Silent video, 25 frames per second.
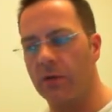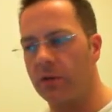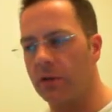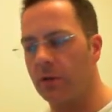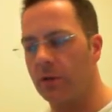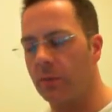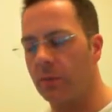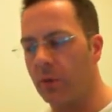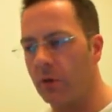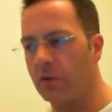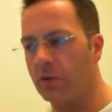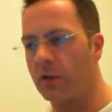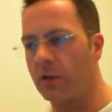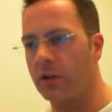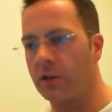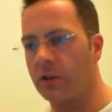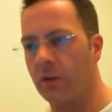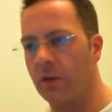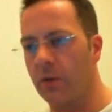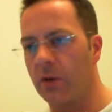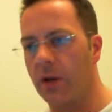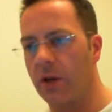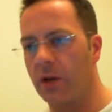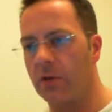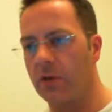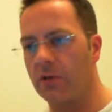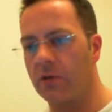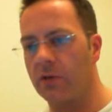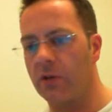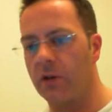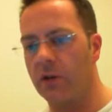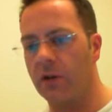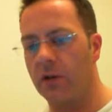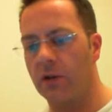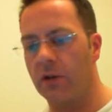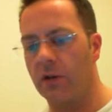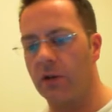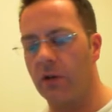or protests going
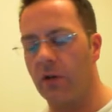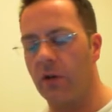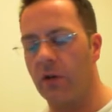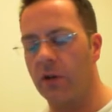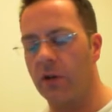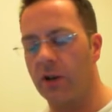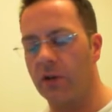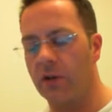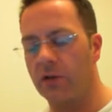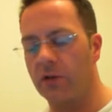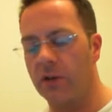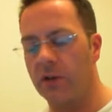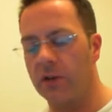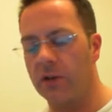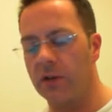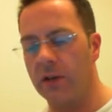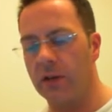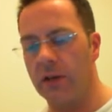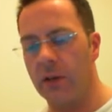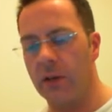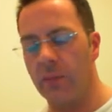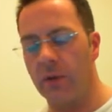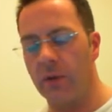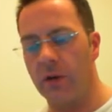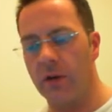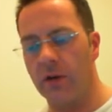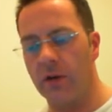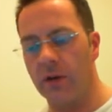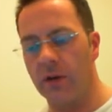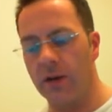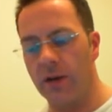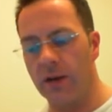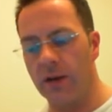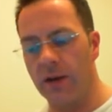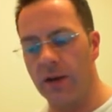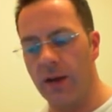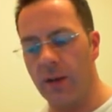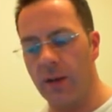outside the Libyan
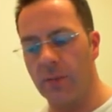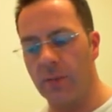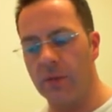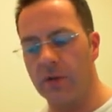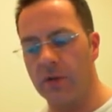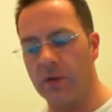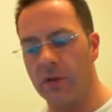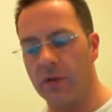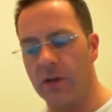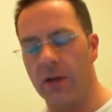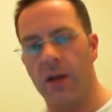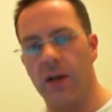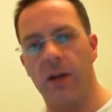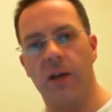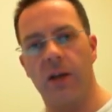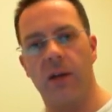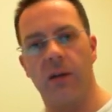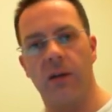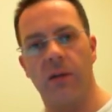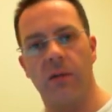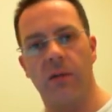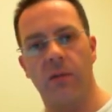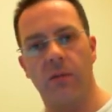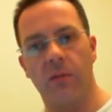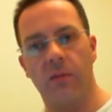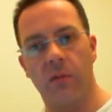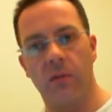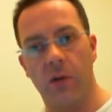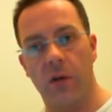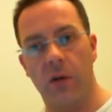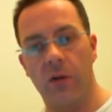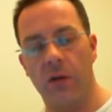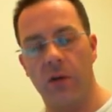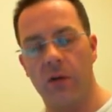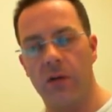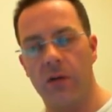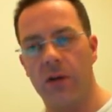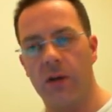embassy in
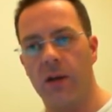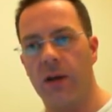London,